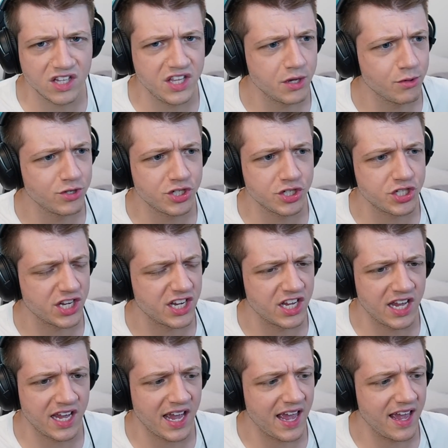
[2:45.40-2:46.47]
there was just a,
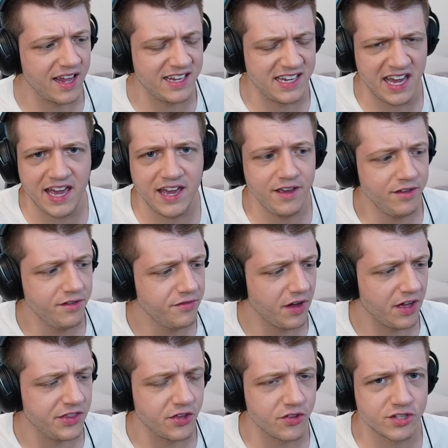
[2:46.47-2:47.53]
ca a cave
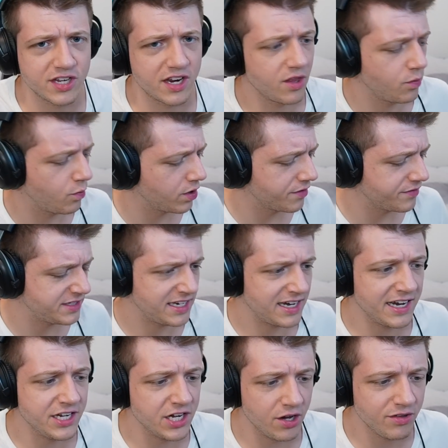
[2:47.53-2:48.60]
on the other side of the water. Did I know